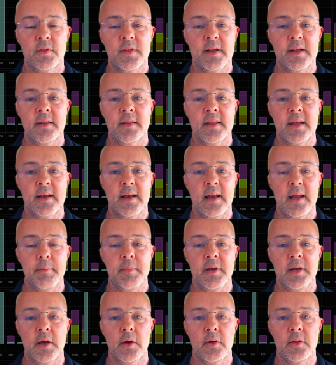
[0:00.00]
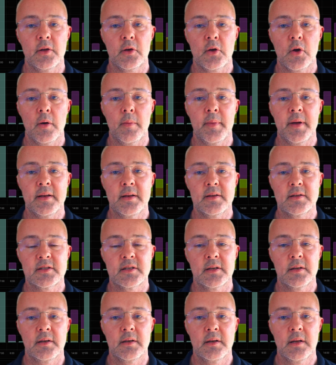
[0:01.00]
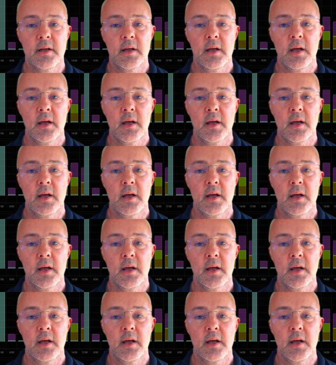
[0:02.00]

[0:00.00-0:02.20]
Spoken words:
then let me know in the comments, and